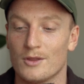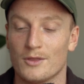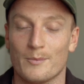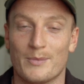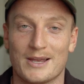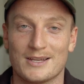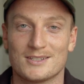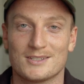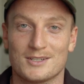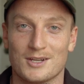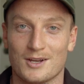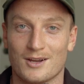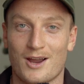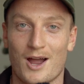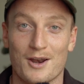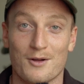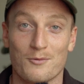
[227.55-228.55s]
the best
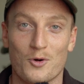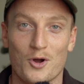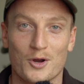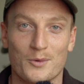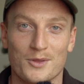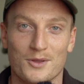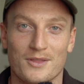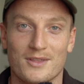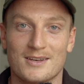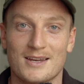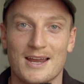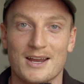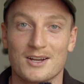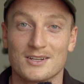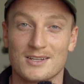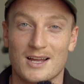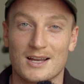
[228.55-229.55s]
to kind of work with on the day,
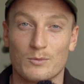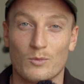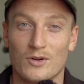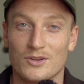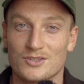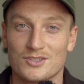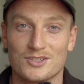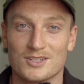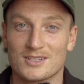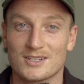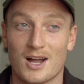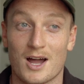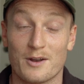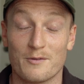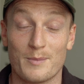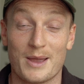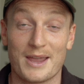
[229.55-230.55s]
because I was just
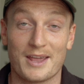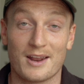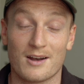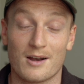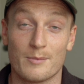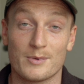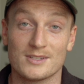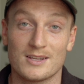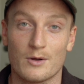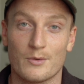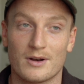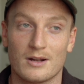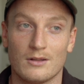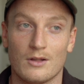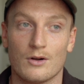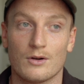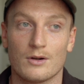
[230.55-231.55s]
kind of making it up as I
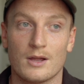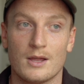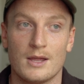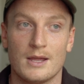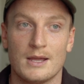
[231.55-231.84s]
went along.